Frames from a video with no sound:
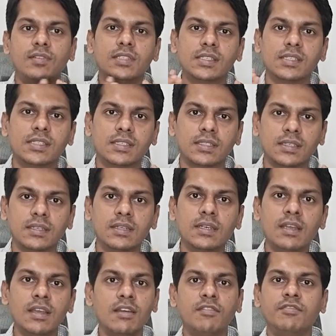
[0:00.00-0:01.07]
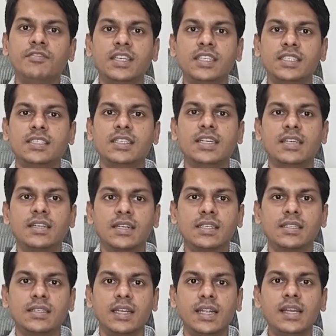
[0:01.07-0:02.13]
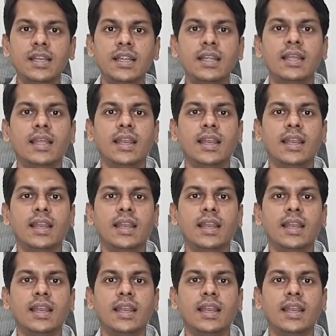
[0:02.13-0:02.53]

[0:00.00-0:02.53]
versus a fixed interest rate,